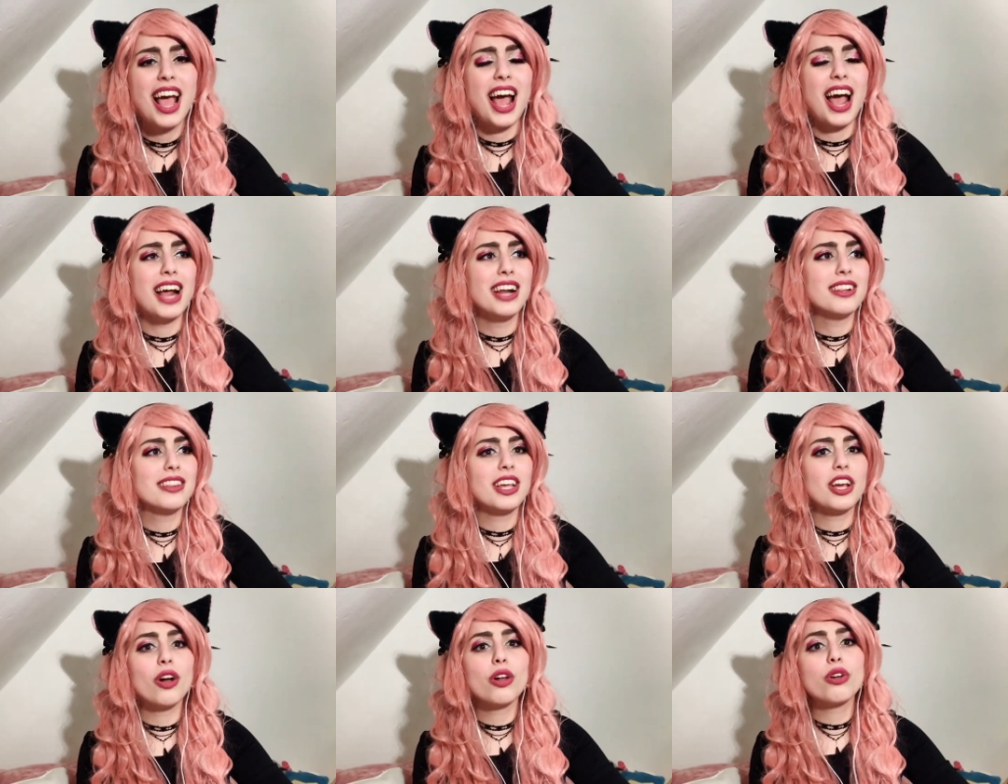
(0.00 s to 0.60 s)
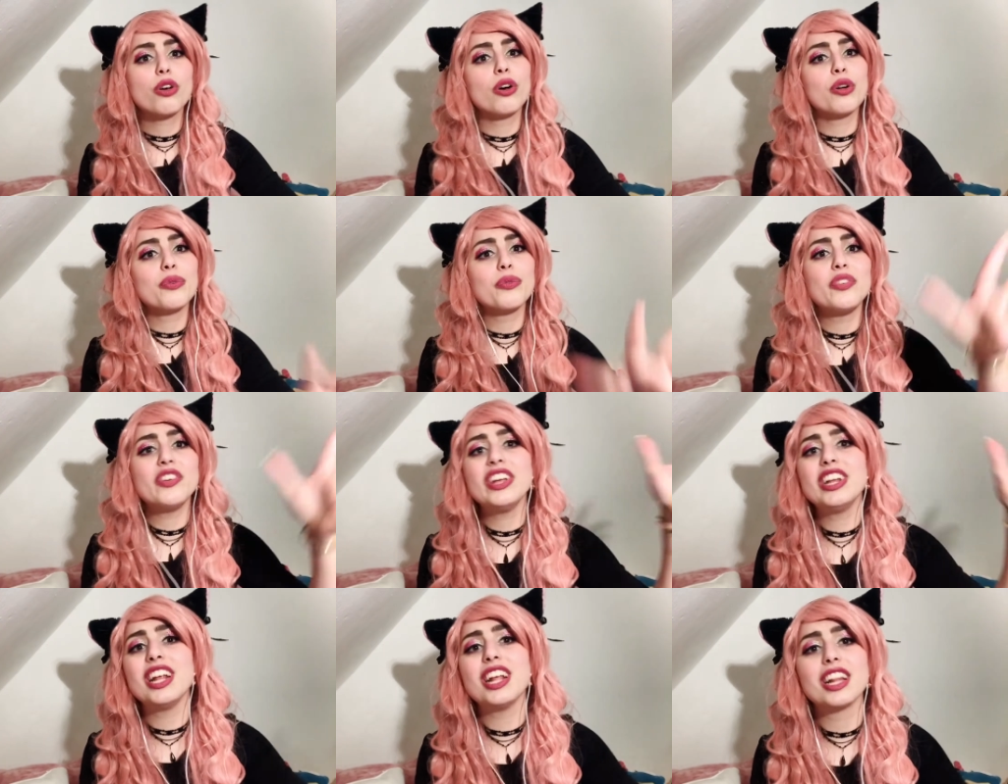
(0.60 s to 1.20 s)
And they all
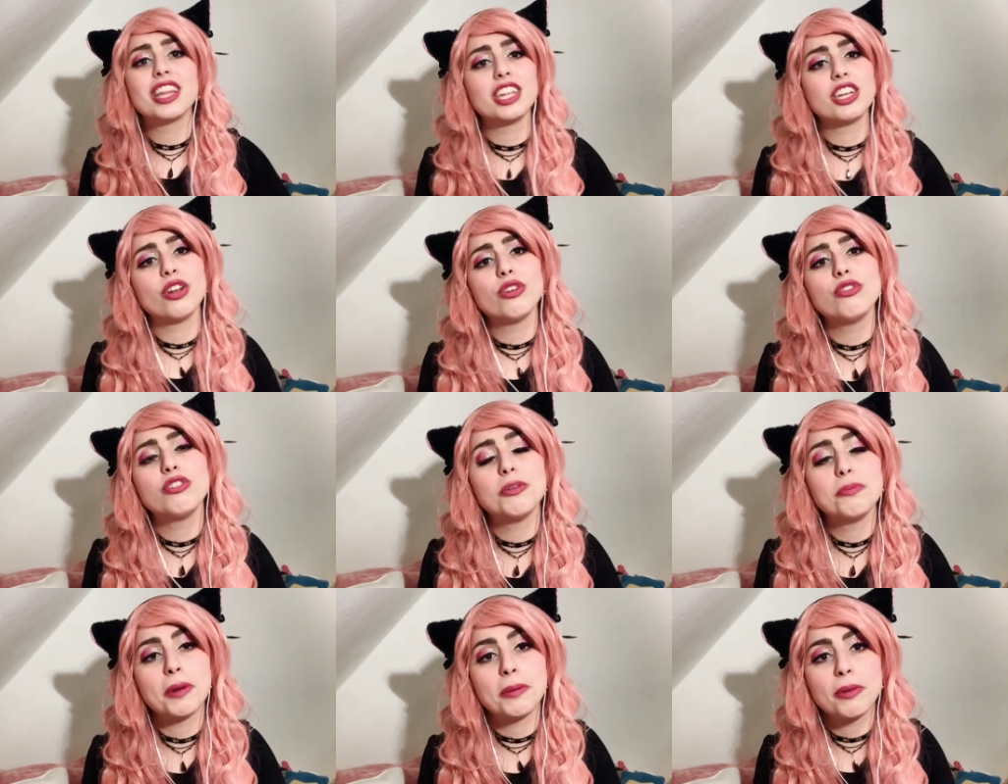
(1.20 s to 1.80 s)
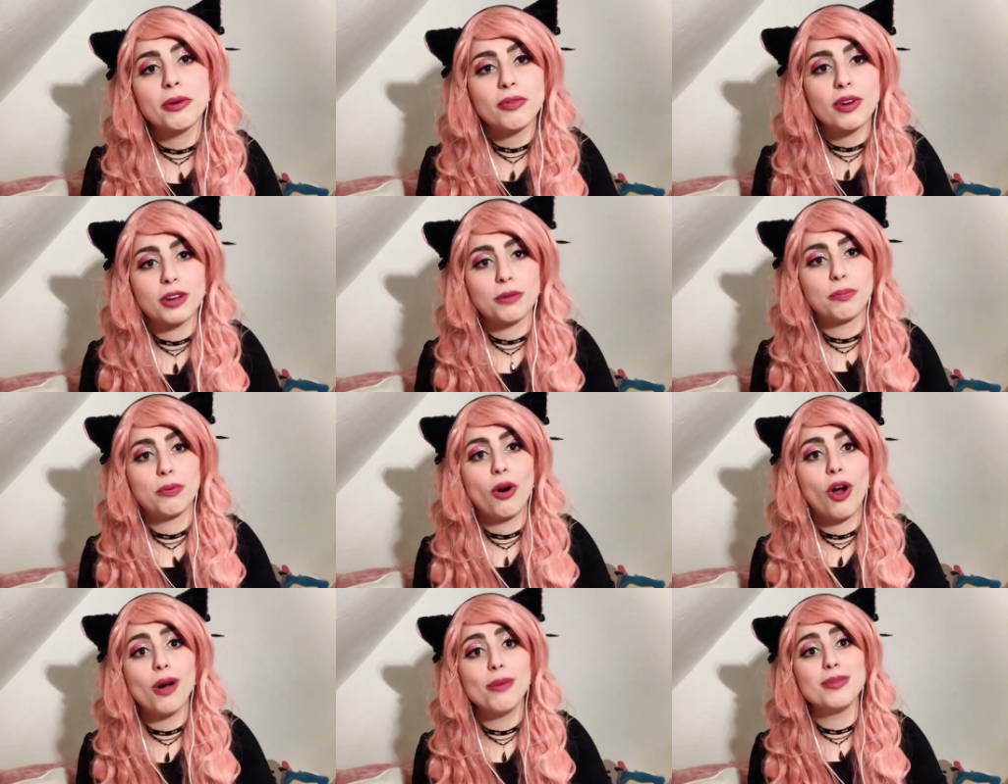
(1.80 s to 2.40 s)
conveniently don't remember what
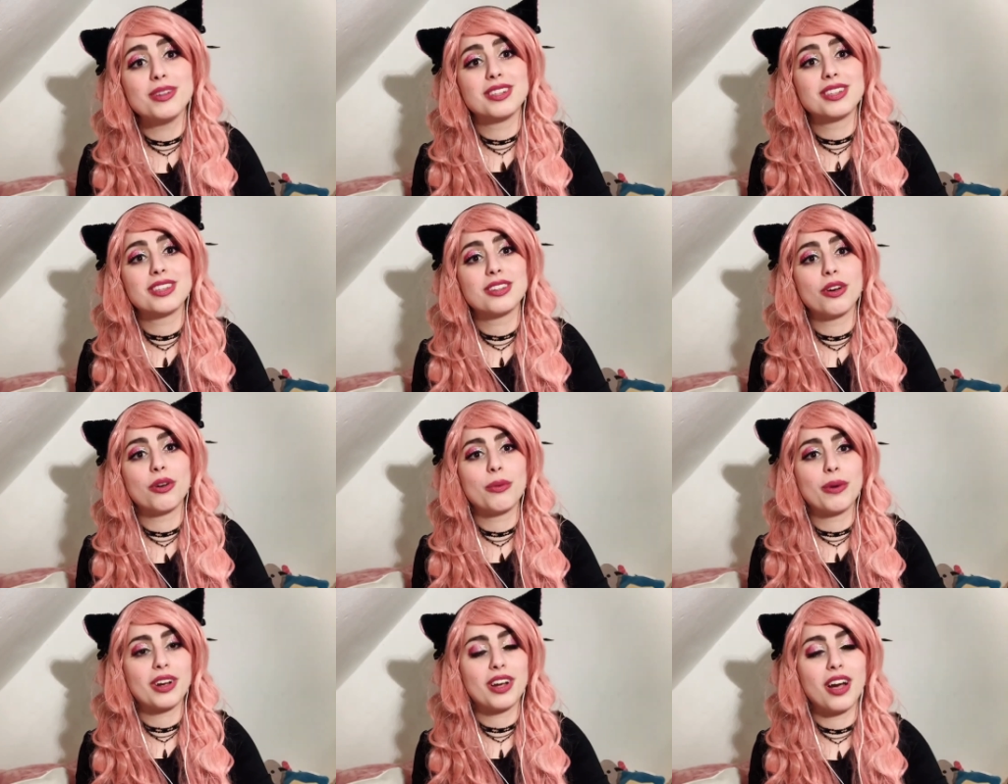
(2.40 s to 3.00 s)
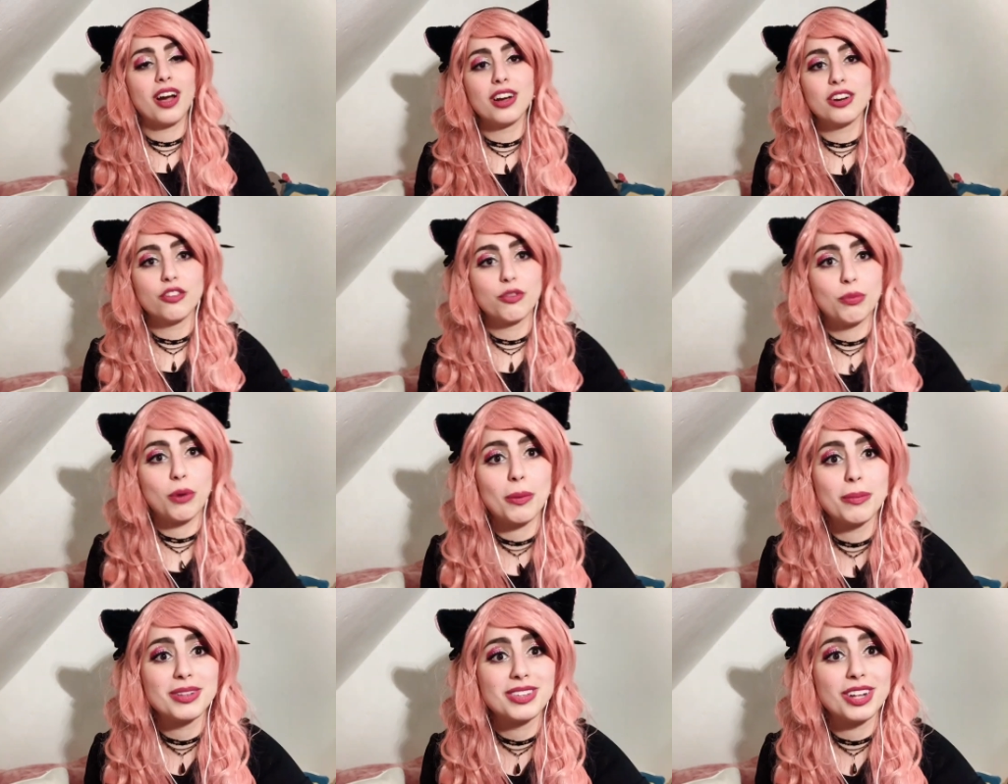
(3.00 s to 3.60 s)
promise or what kind
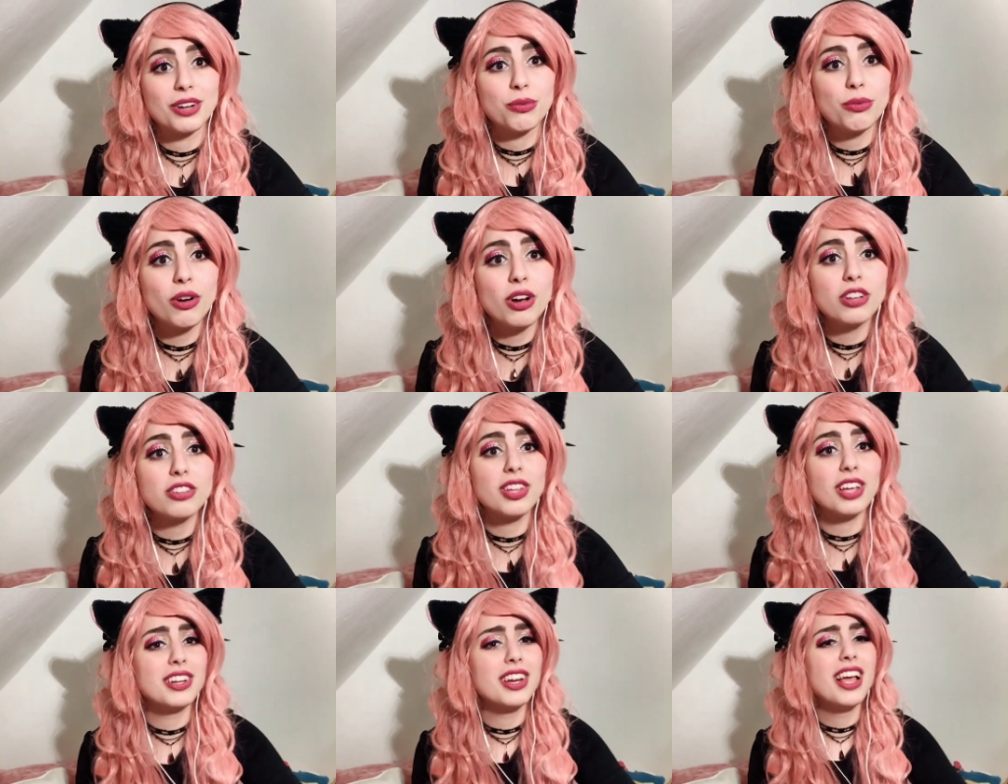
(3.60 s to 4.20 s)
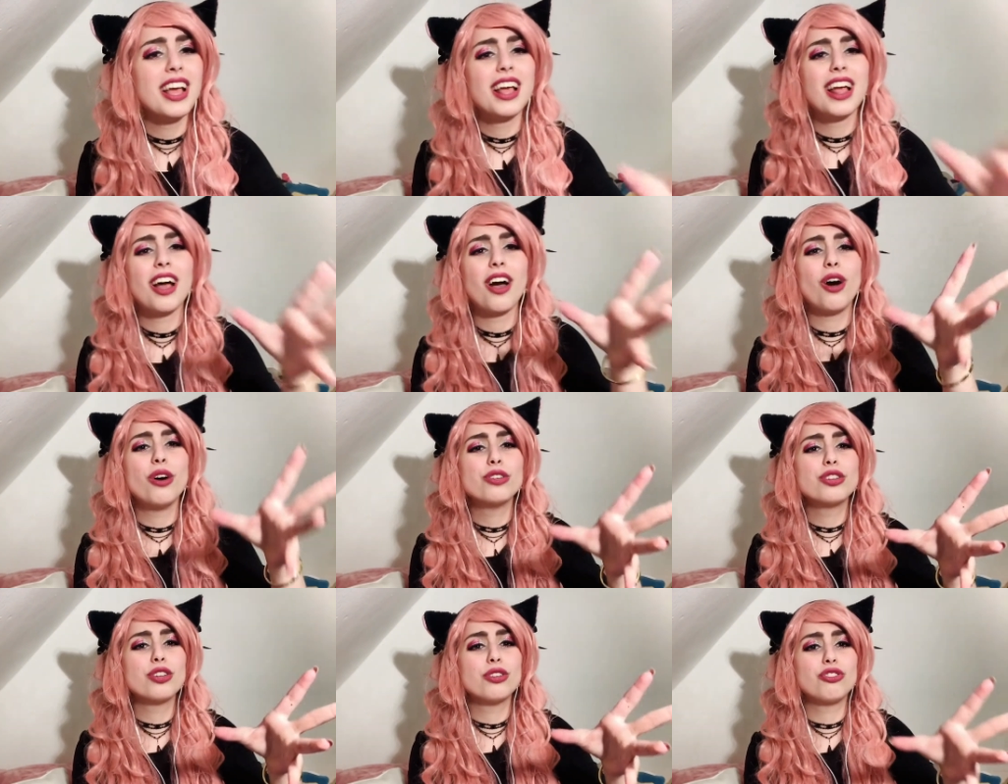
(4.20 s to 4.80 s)
of promise that was. And
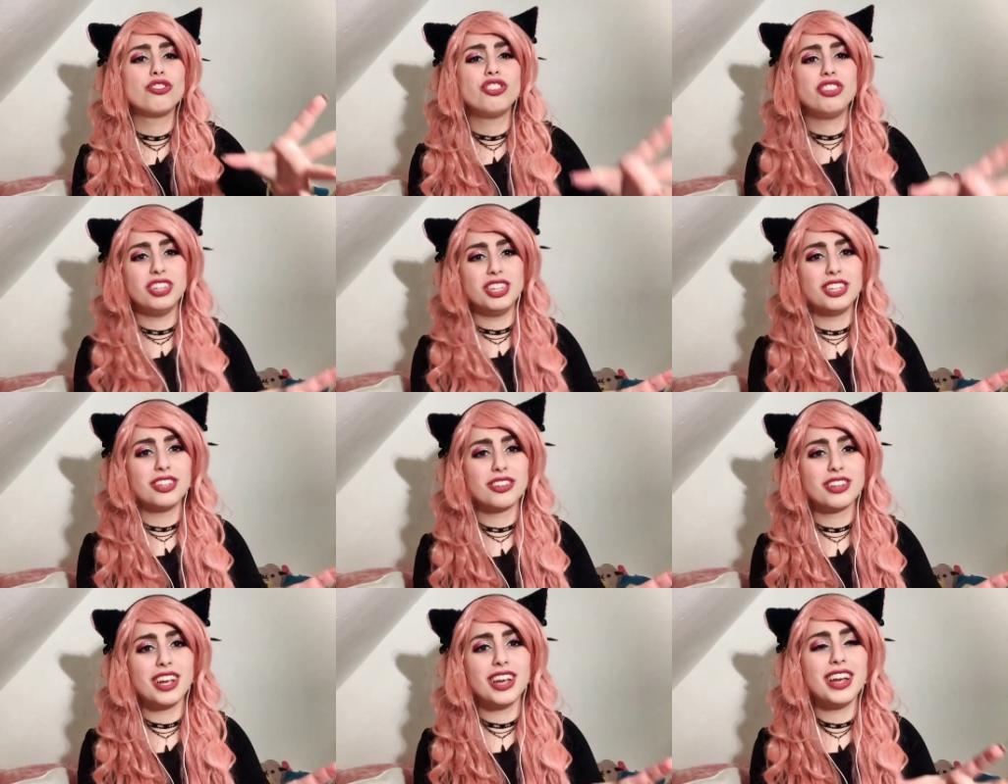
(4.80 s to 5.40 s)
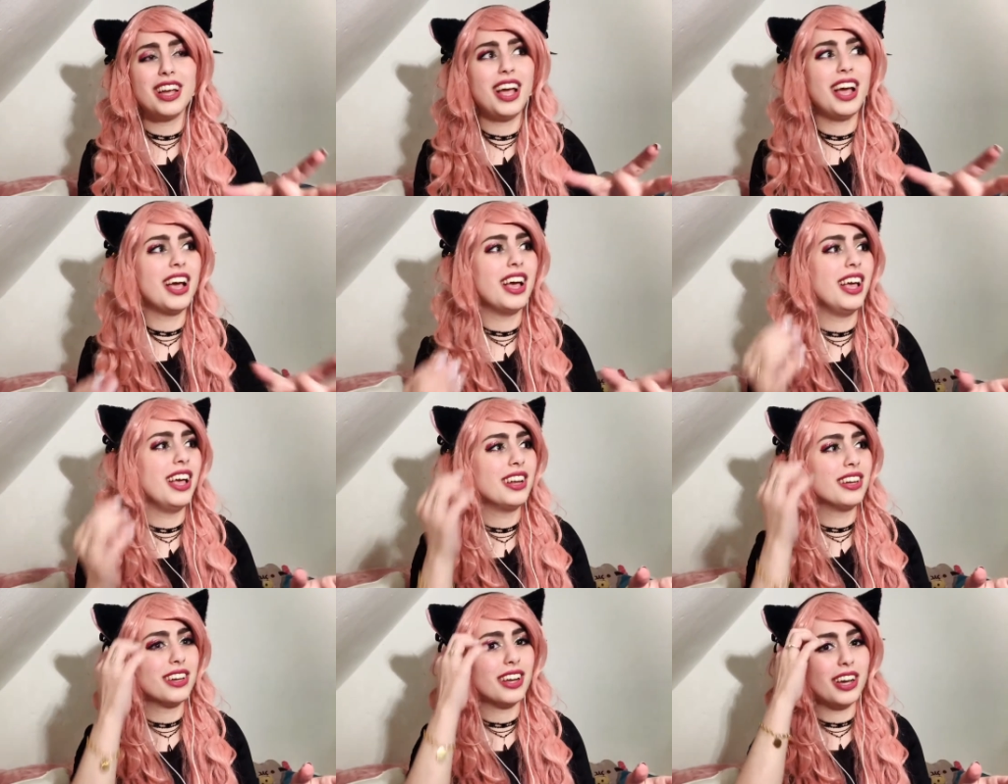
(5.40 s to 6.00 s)
also Chitoge
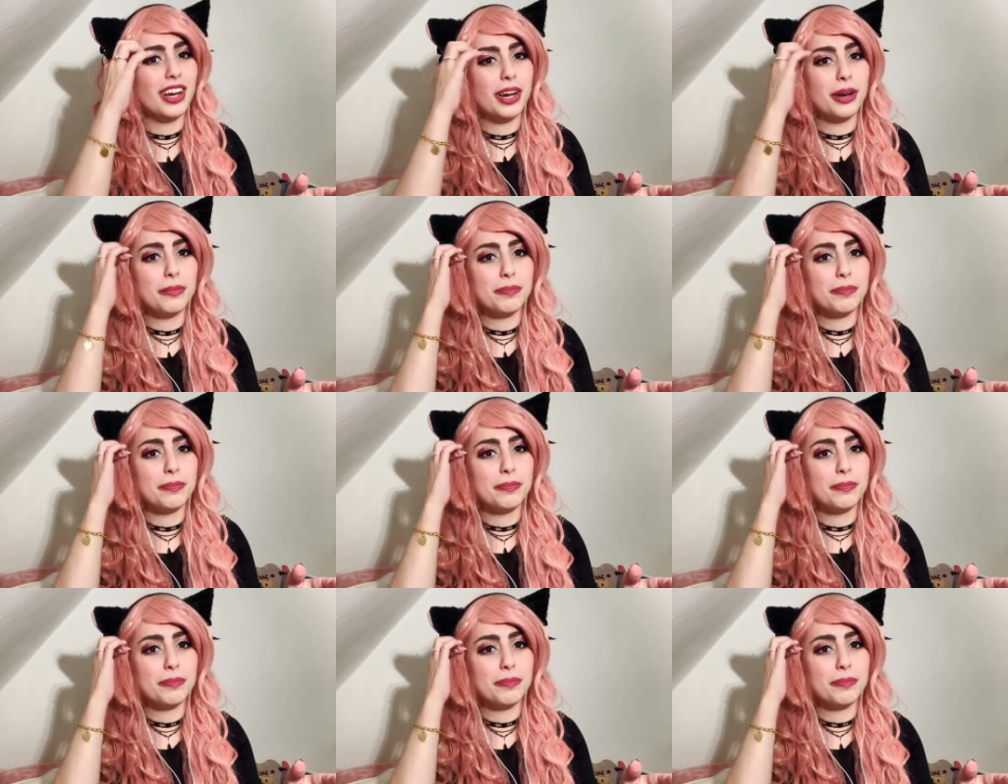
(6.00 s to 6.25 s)
and